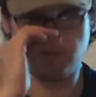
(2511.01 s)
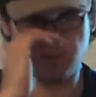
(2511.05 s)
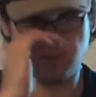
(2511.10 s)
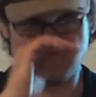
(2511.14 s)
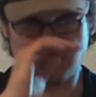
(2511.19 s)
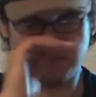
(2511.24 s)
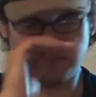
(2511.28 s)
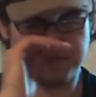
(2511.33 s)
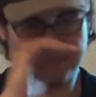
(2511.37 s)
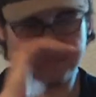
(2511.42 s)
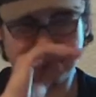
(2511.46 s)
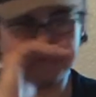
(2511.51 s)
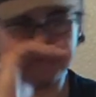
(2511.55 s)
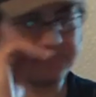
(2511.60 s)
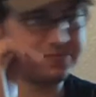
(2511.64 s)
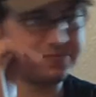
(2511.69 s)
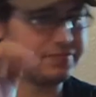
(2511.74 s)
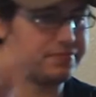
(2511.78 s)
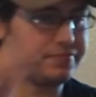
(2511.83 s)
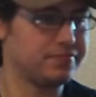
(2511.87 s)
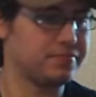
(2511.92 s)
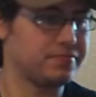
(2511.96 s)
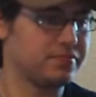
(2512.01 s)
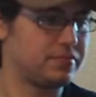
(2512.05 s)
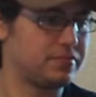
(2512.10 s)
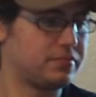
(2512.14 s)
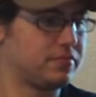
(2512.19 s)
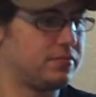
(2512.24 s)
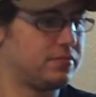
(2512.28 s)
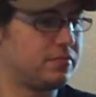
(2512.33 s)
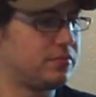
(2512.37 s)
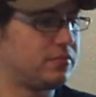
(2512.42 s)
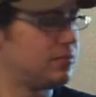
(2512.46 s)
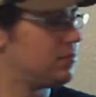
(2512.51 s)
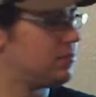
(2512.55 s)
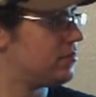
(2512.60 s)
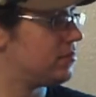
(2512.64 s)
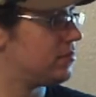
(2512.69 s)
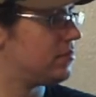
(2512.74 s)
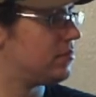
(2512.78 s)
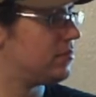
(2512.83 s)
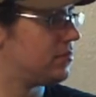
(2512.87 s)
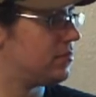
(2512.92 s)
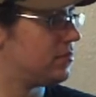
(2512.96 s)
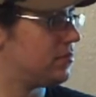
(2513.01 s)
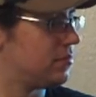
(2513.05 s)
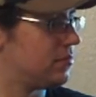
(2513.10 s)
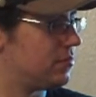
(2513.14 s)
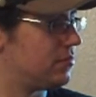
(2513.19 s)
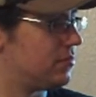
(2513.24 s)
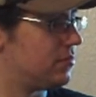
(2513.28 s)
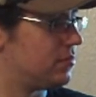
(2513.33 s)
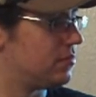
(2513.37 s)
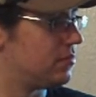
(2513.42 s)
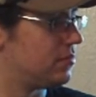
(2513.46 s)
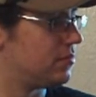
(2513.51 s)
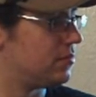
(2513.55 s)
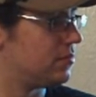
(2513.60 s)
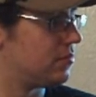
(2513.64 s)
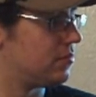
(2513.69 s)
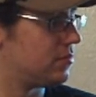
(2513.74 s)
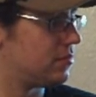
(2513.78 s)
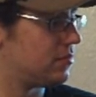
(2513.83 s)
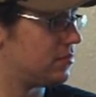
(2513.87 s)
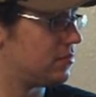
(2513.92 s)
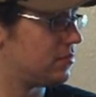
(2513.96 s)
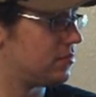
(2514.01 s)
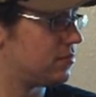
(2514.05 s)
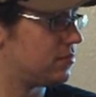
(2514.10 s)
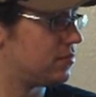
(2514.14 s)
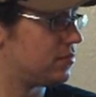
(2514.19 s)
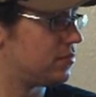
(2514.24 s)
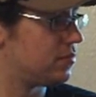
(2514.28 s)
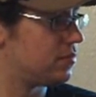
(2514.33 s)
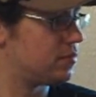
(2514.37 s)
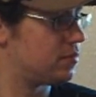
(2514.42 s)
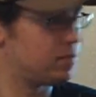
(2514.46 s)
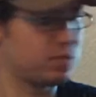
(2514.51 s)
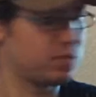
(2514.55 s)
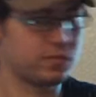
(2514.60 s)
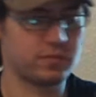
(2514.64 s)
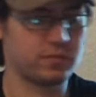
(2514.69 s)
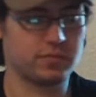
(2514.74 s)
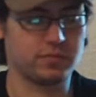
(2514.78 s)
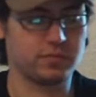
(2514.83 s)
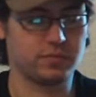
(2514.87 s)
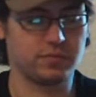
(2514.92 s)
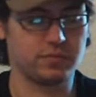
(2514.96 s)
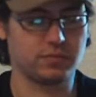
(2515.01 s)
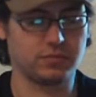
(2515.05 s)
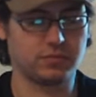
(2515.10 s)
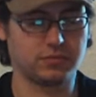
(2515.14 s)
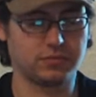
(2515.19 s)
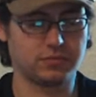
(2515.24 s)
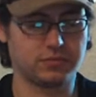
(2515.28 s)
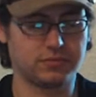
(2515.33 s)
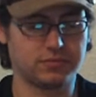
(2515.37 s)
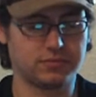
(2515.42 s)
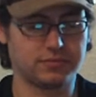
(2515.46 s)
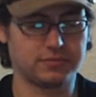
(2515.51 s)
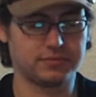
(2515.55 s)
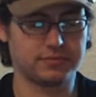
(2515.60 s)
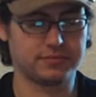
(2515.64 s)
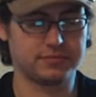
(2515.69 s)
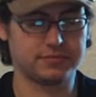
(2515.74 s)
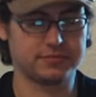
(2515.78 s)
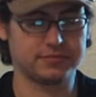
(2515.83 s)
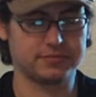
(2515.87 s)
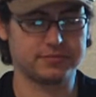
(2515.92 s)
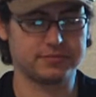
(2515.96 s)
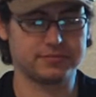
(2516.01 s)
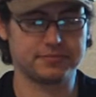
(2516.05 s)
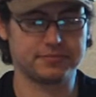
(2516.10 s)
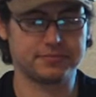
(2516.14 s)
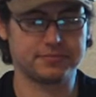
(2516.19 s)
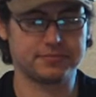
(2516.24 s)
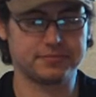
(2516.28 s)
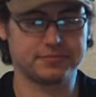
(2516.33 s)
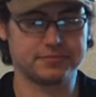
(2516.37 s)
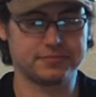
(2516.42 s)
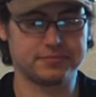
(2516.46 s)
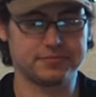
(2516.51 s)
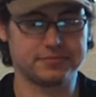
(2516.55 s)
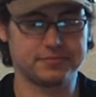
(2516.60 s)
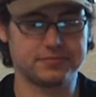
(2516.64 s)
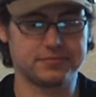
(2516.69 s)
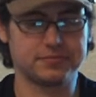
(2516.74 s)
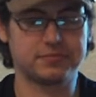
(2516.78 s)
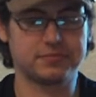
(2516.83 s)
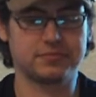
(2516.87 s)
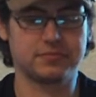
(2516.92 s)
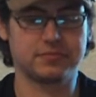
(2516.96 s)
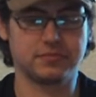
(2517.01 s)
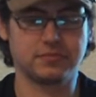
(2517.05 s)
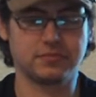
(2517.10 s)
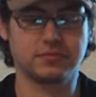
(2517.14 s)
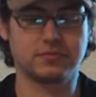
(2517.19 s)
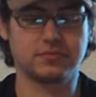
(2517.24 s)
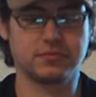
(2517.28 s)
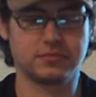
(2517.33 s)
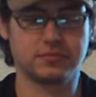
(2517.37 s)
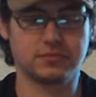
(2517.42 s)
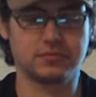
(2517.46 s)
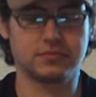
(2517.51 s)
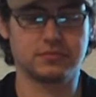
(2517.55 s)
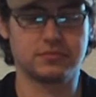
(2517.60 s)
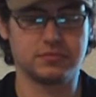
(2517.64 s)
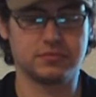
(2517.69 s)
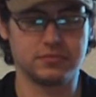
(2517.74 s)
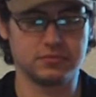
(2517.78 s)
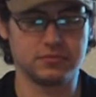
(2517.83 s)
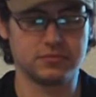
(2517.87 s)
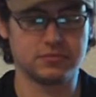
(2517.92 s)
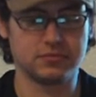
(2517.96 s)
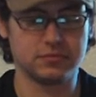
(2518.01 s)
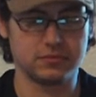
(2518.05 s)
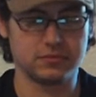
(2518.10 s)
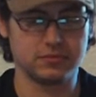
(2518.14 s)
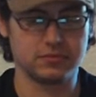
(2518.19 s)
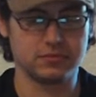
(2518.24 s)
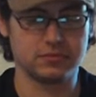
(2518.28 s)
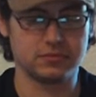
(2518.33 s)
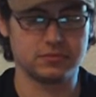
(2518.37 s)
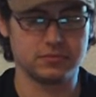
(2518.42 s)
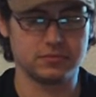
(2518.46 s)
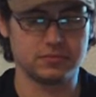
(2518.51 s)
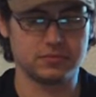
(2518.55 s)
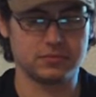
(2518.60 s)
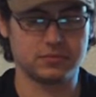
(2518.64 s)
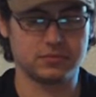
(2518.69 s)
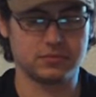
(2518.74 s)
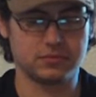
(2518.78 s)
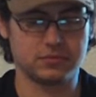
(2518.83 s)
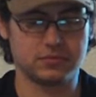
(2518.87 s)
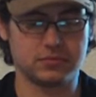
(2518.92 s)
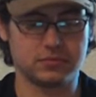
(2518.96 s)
[no speech]